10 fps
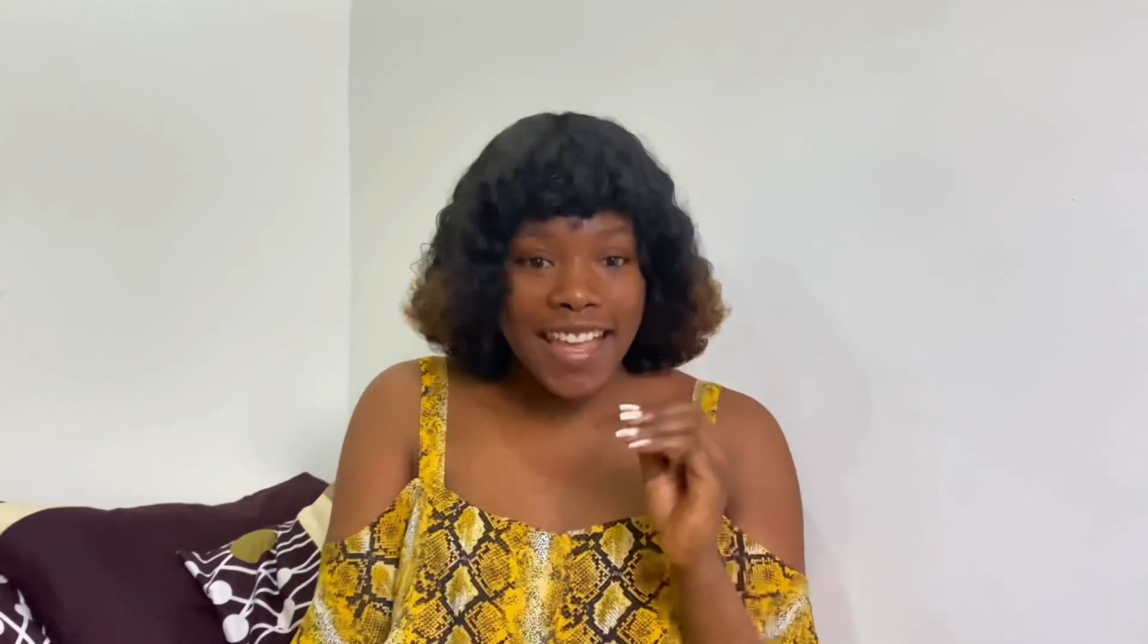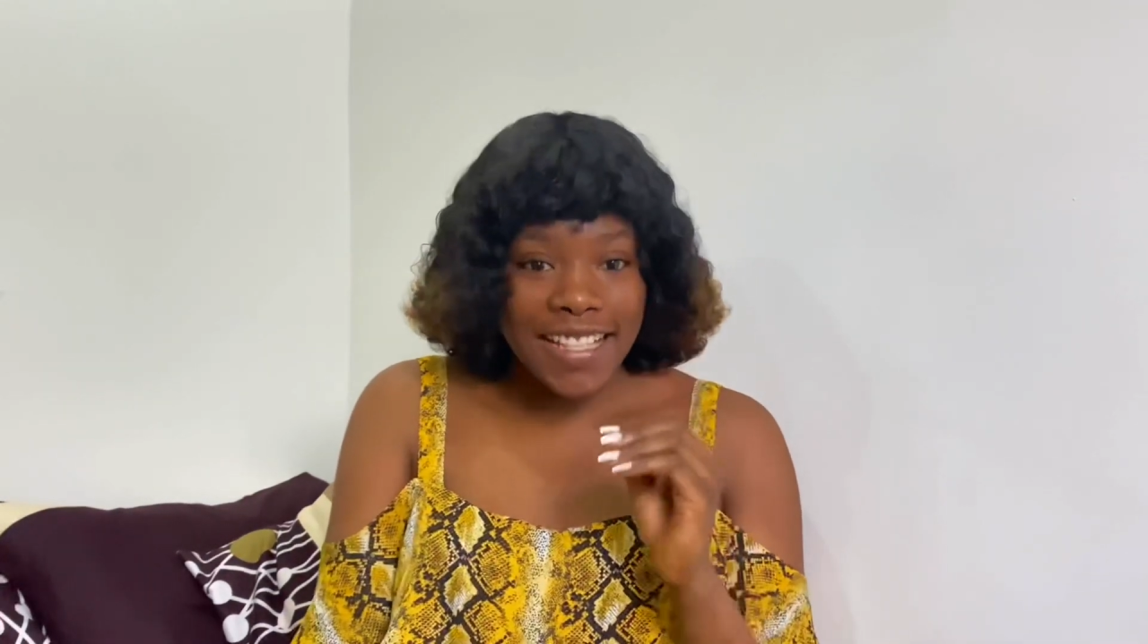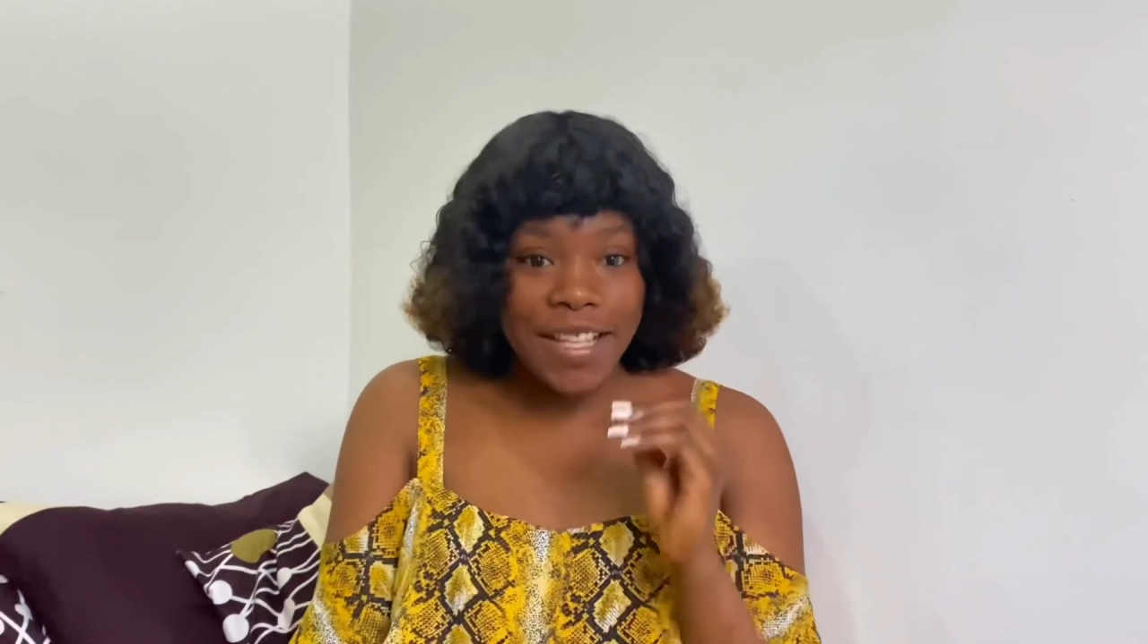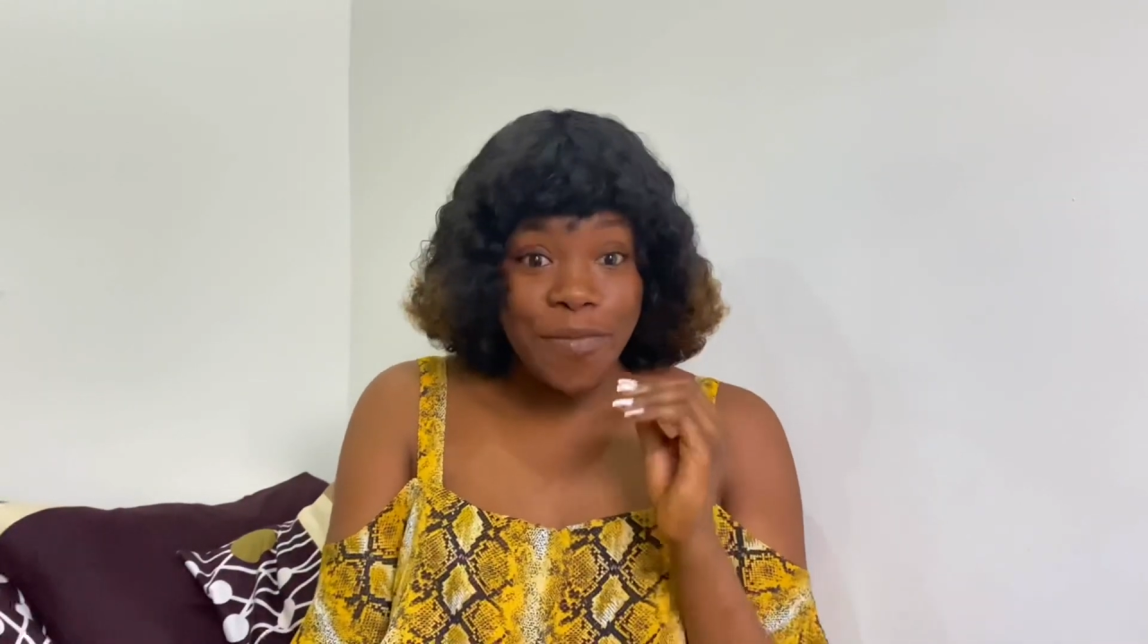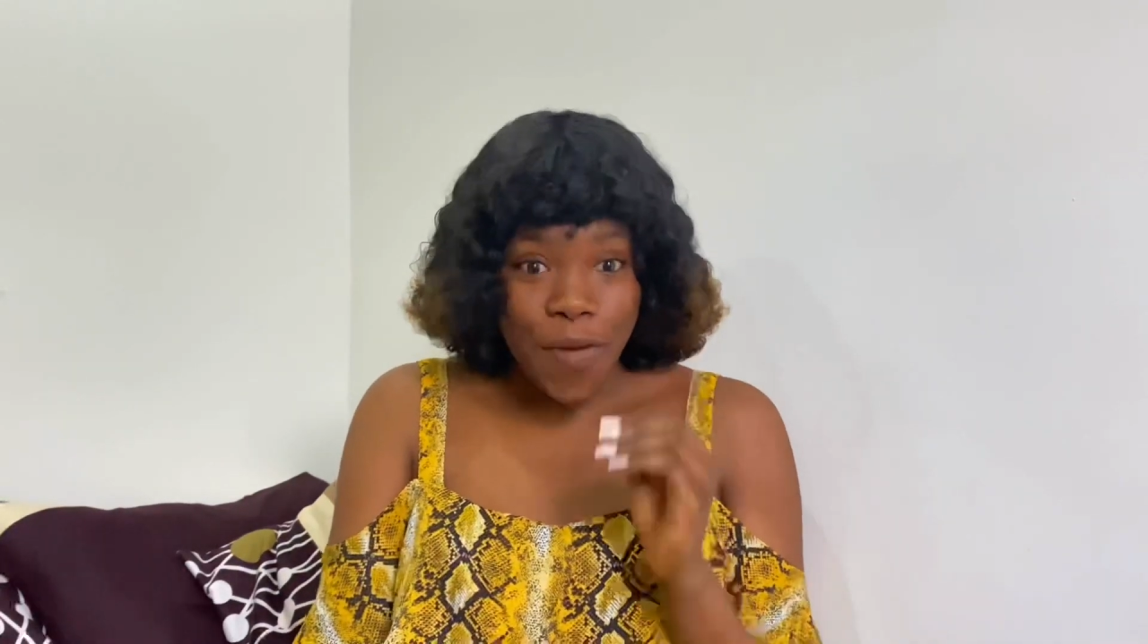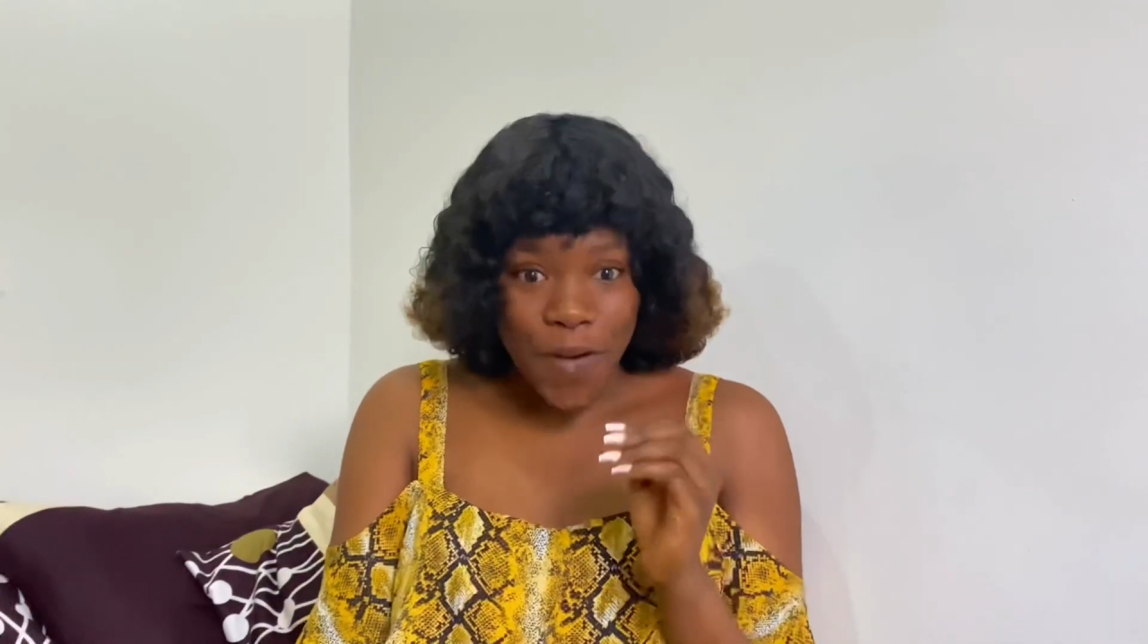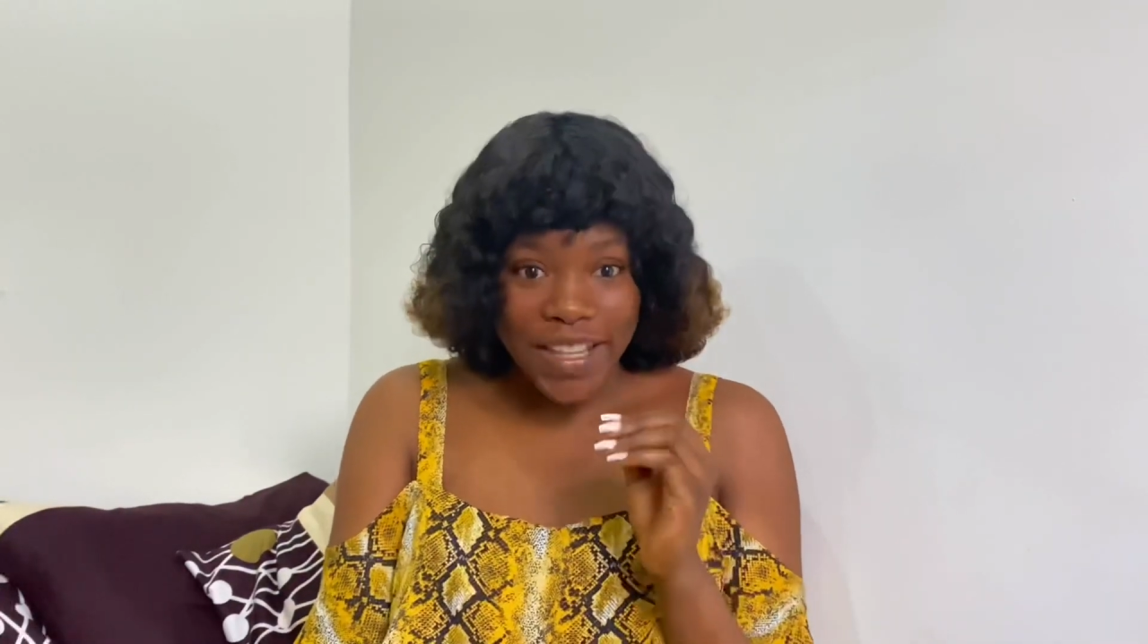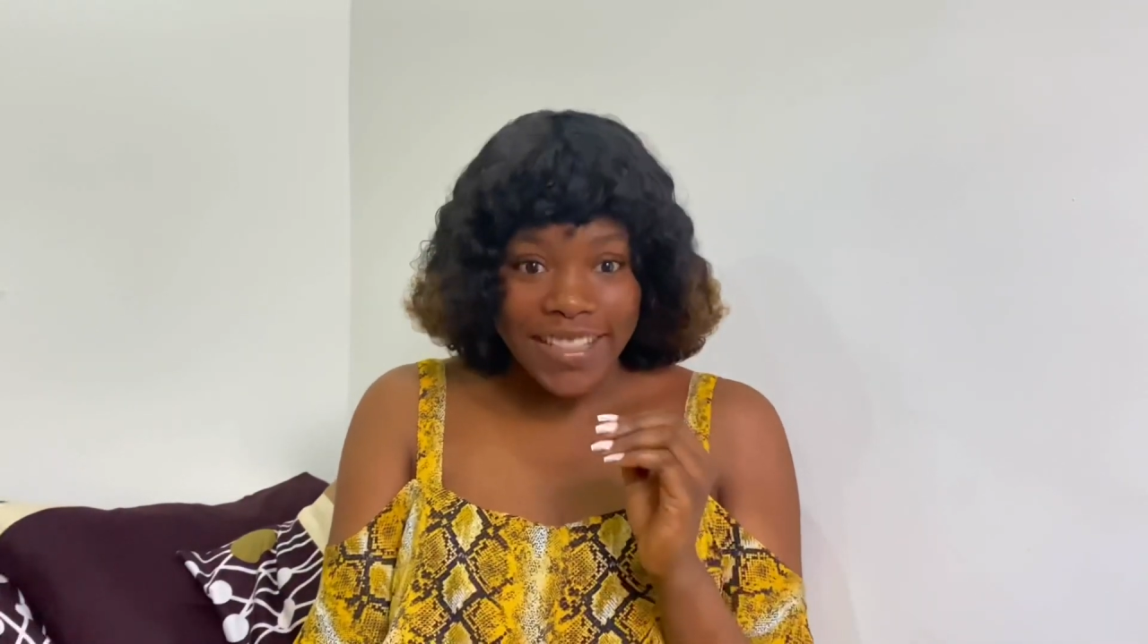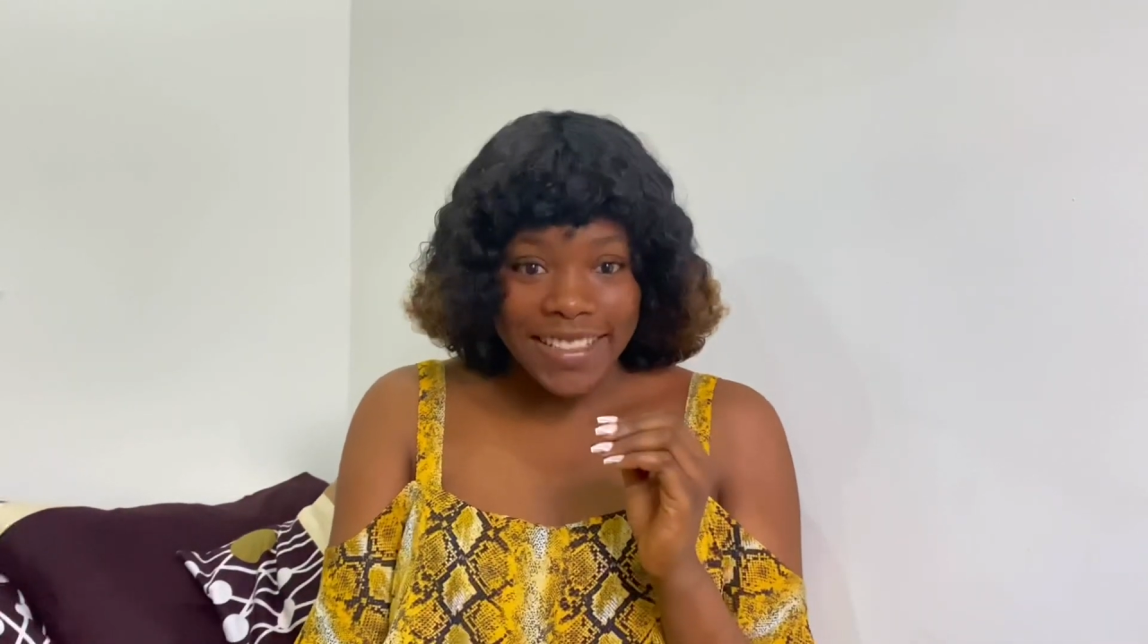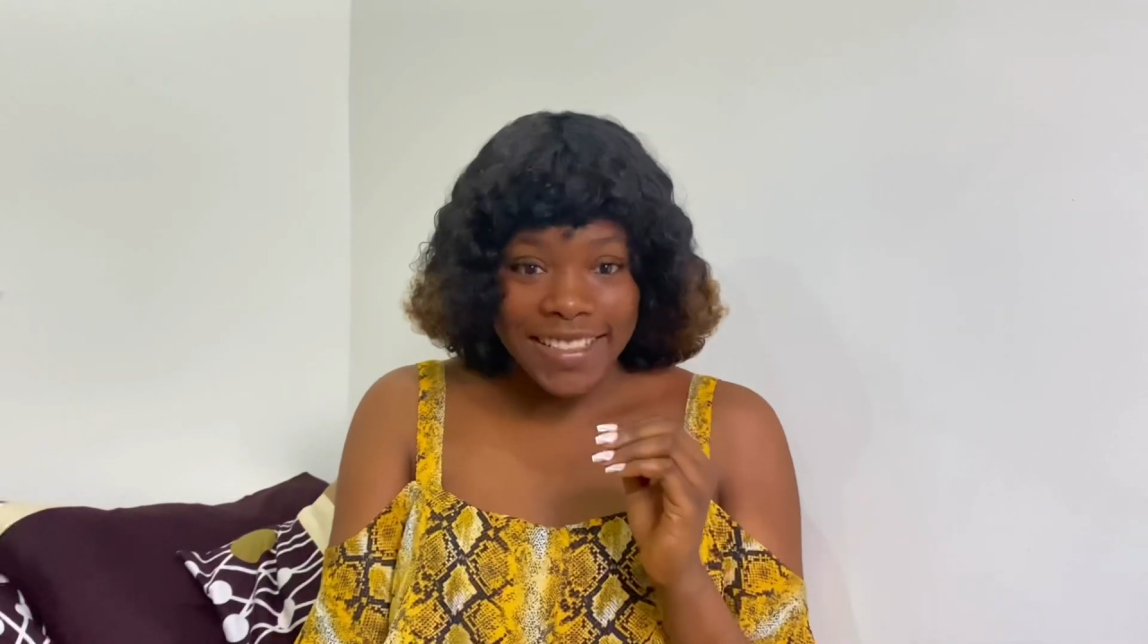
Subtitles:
any point